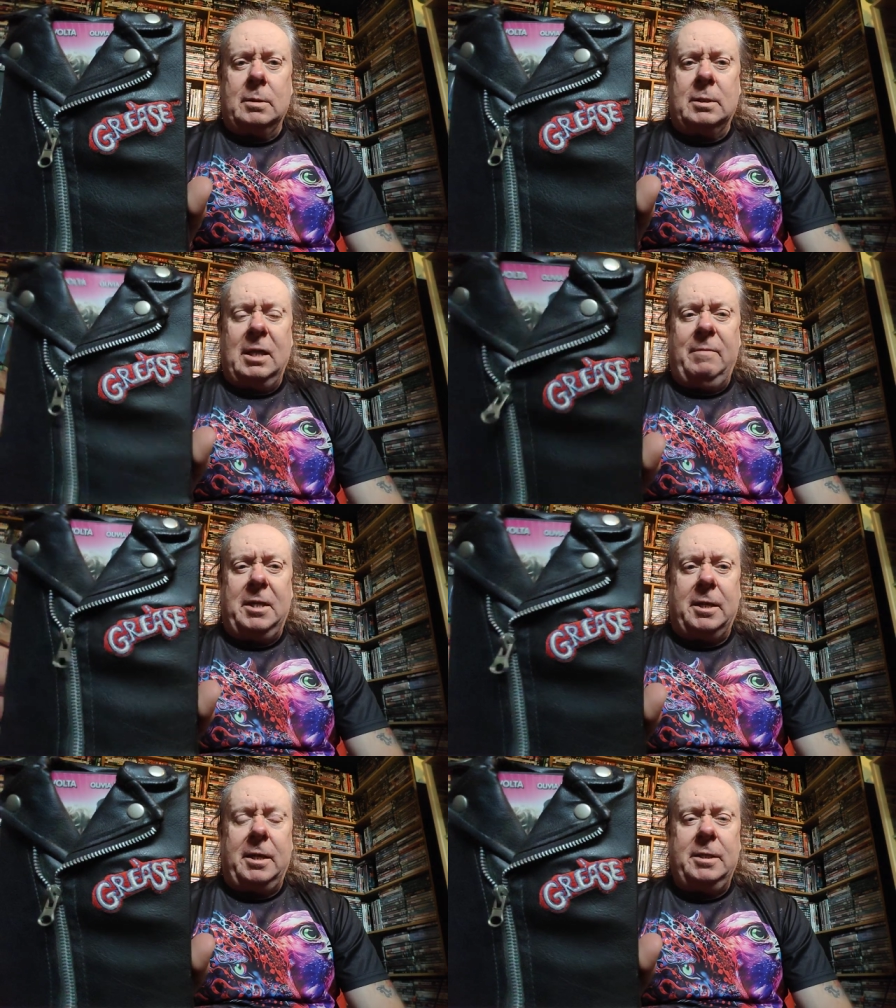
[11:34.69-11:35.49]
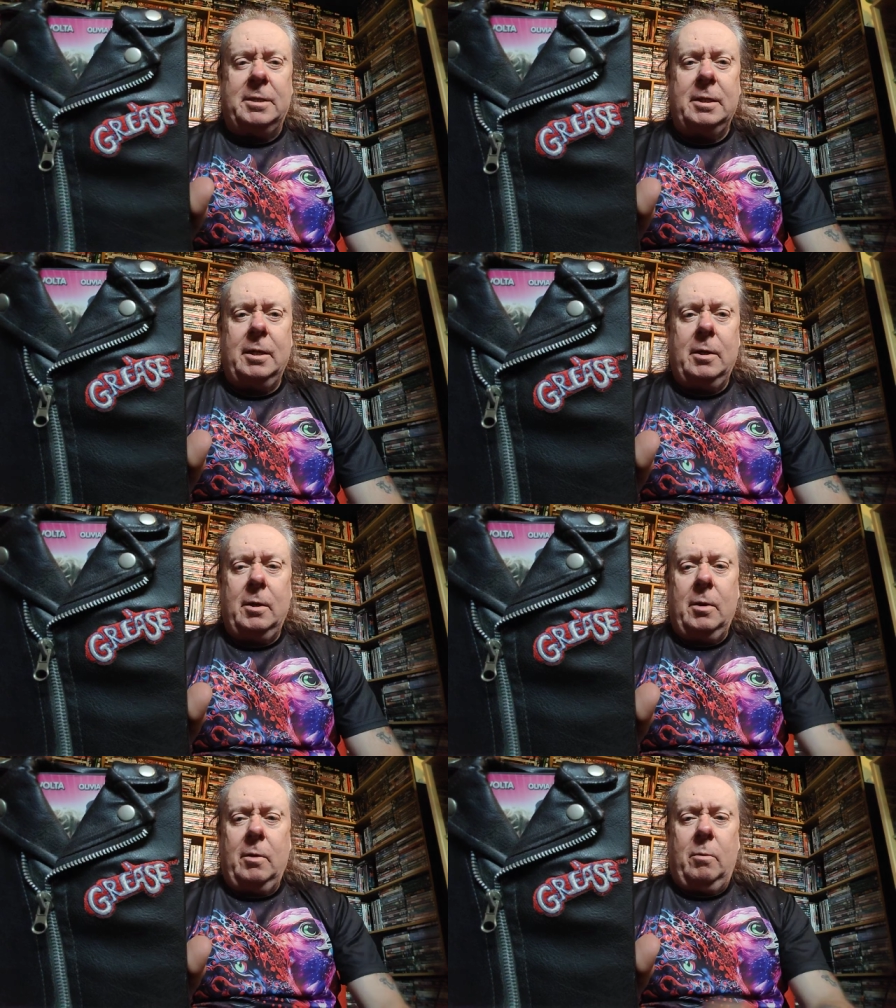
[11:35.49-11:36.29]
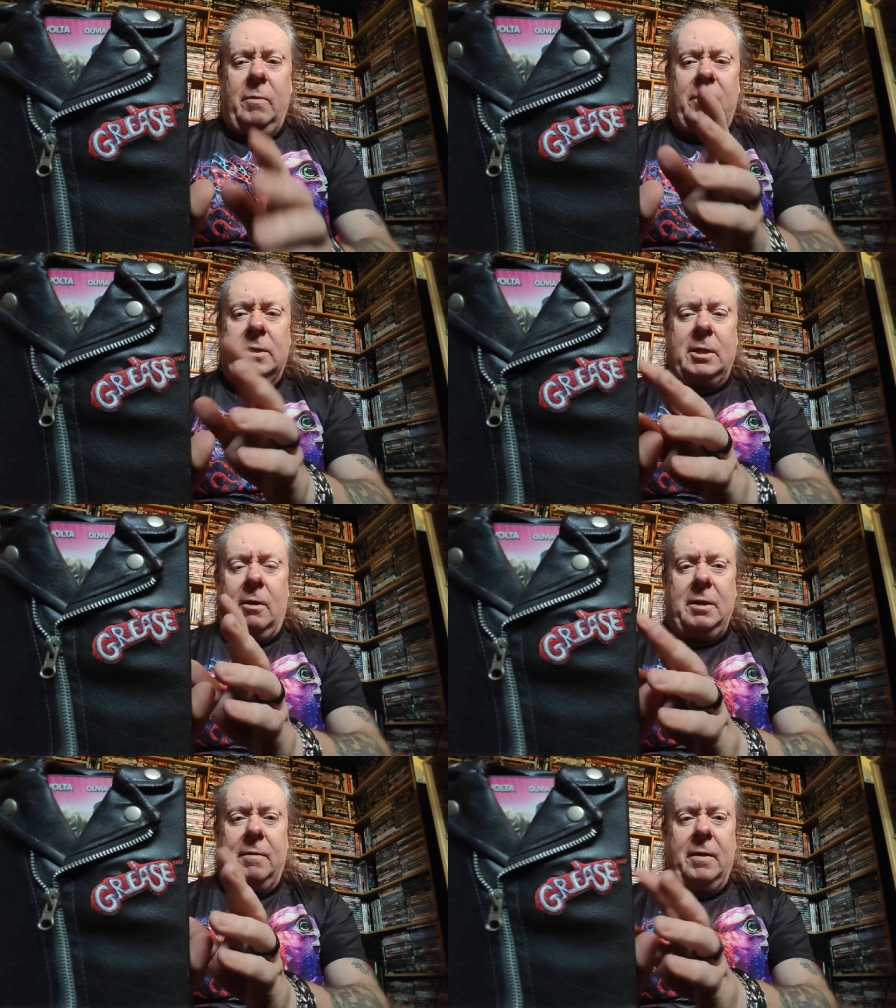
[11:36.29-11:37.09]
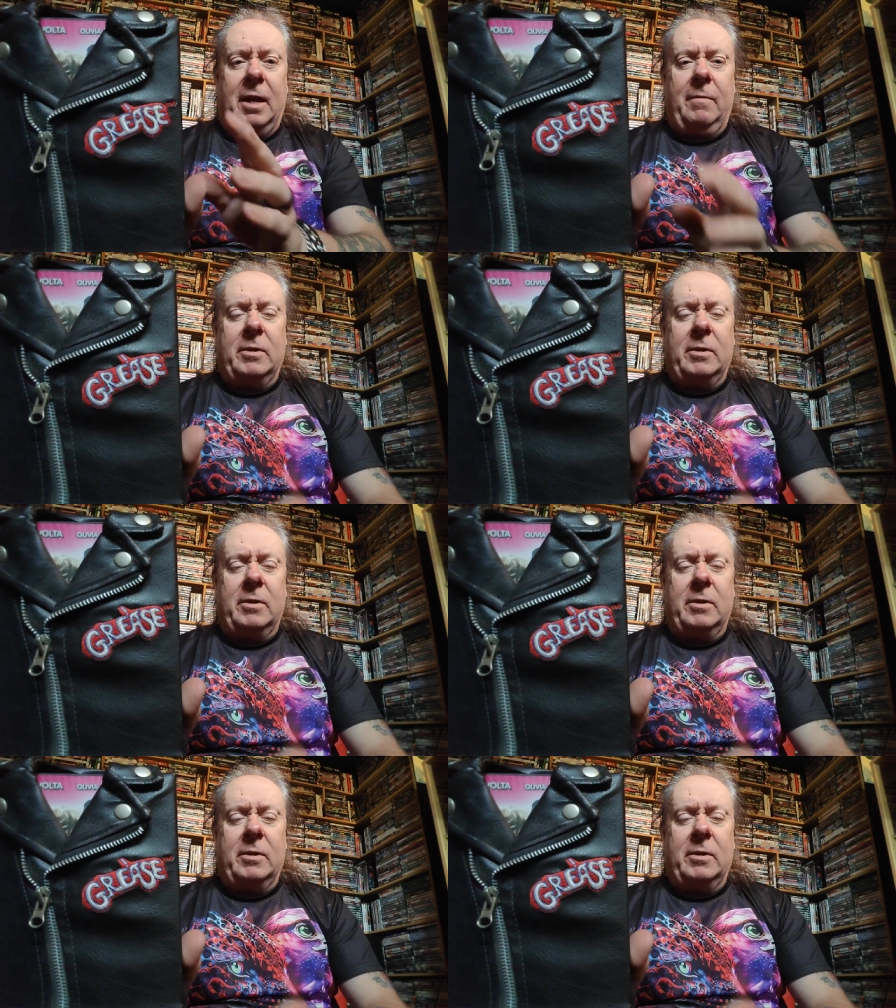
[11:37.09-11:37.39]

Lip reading: DVDs with this kind of thing.